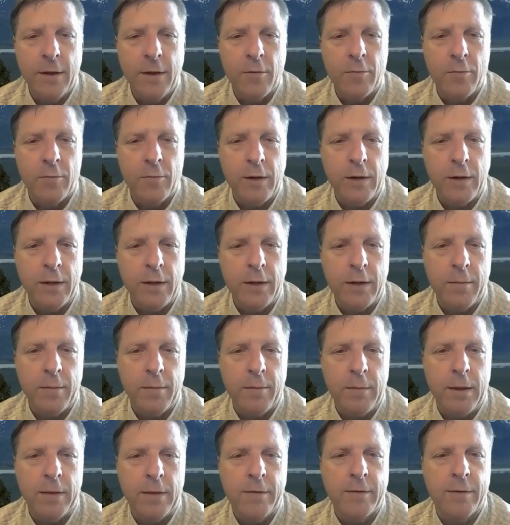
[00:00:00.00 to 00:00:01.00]

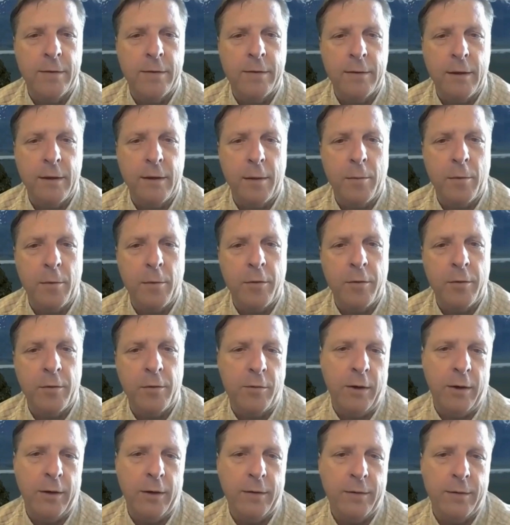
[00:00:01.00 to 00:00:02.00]
really makes the cell more
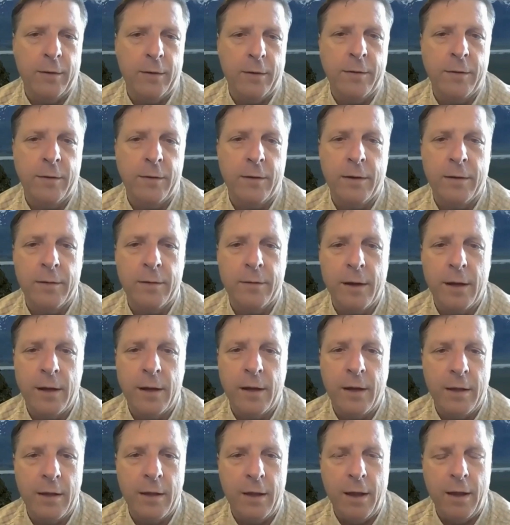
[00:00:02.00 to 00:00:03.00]
stress sensitive.
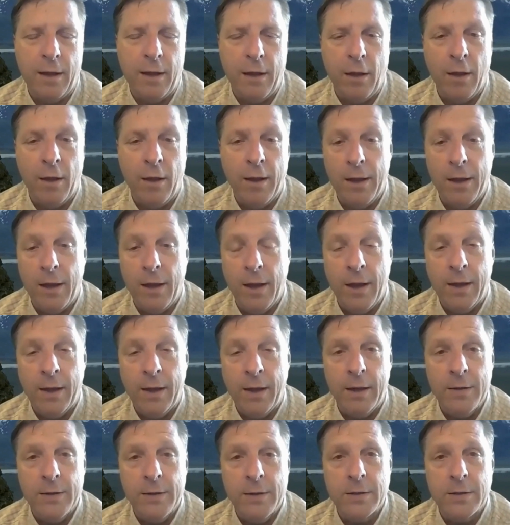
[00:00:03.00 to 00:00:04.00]
I, I, A
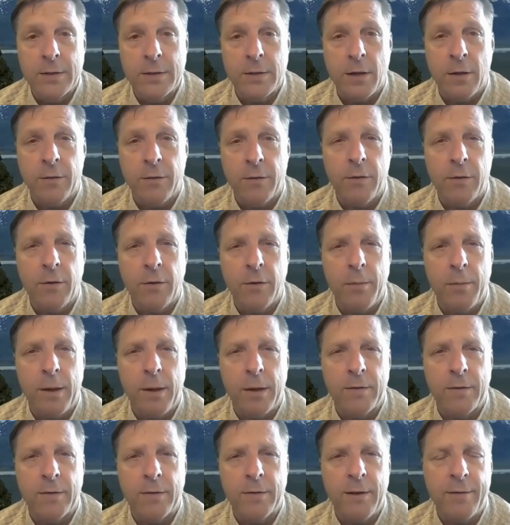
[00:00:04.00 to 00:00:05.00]
K G is also in
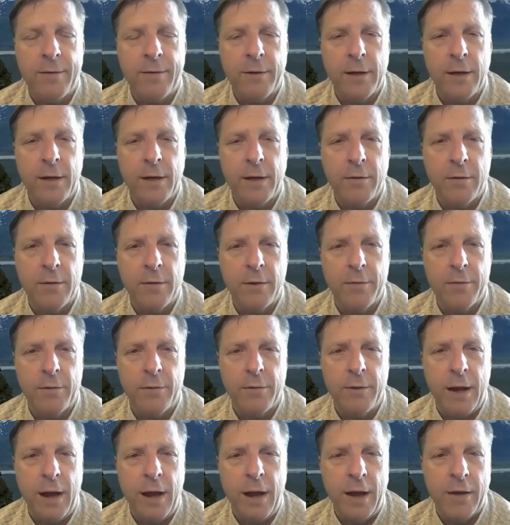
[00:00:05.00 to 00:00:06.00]
about seven hundred
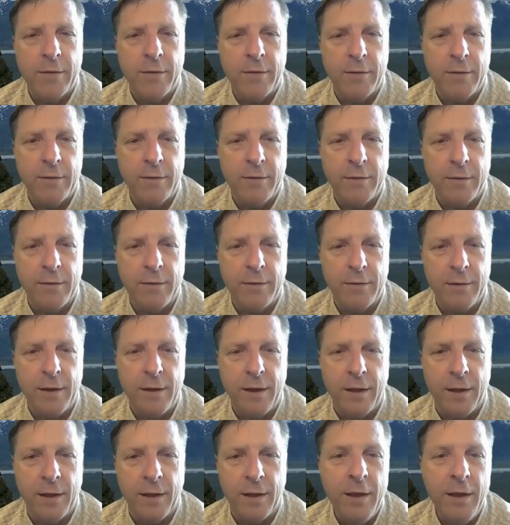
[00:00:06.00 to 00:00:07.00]
different reactions in the
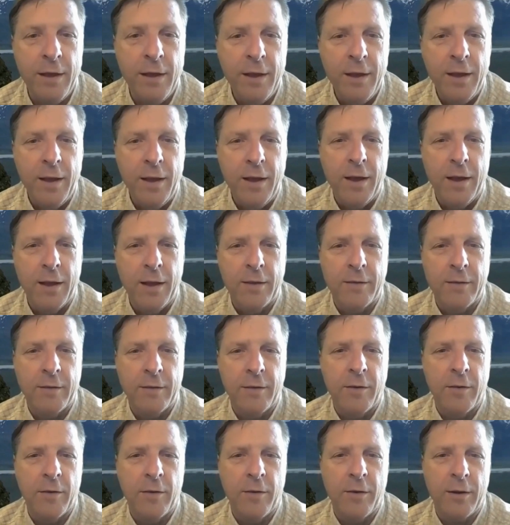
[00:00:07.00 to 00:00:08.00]
cell. And
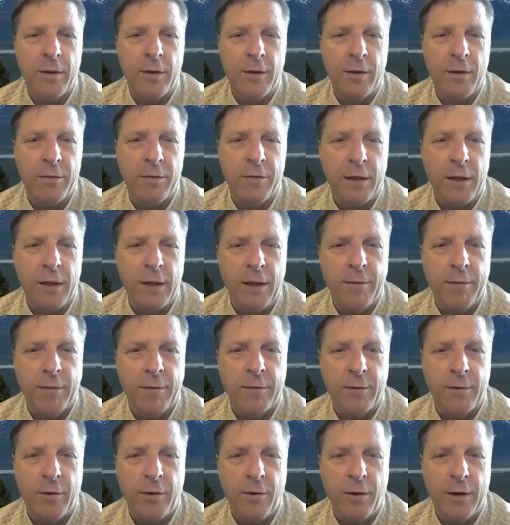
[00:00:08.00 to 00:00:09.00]
so, you know, if the
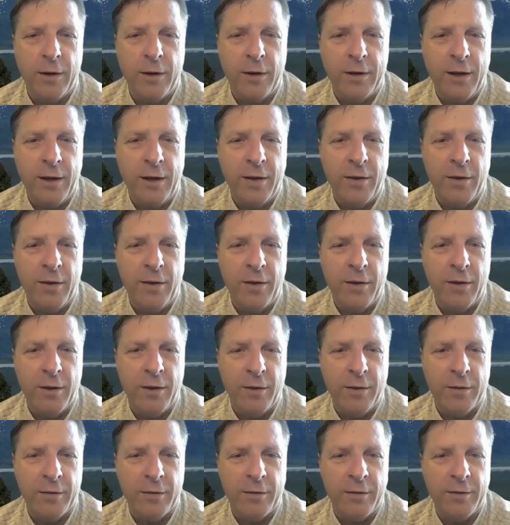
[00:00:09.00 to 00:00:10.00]
levels are going down, all
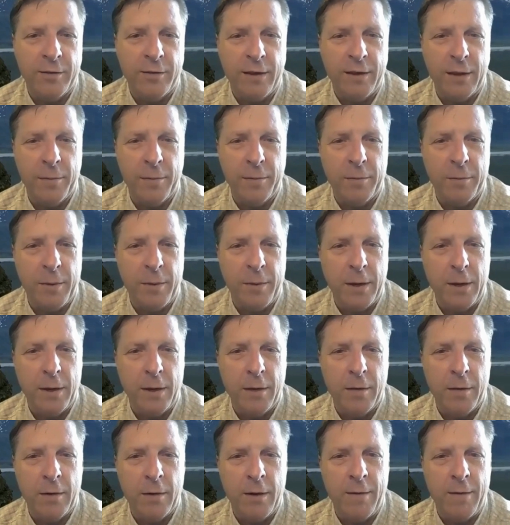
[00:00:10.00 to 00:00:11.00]
of those enzymes may,
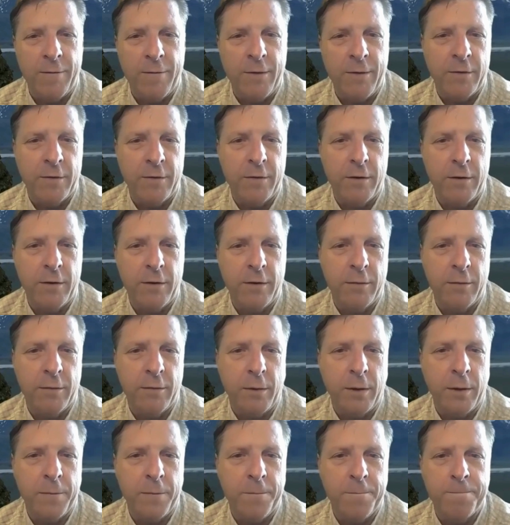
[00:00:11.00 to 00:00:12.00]
are not functioning as
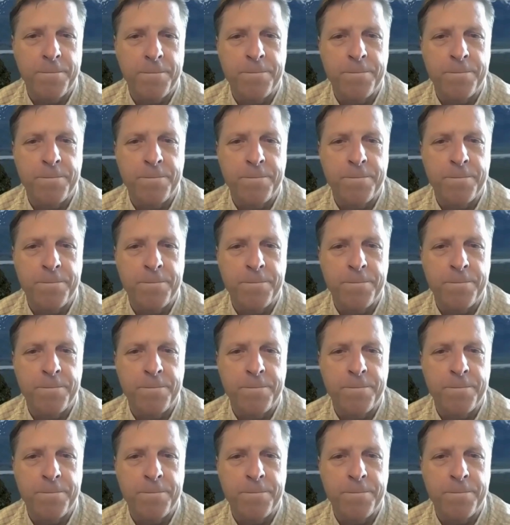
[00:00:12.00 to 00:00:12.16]
well.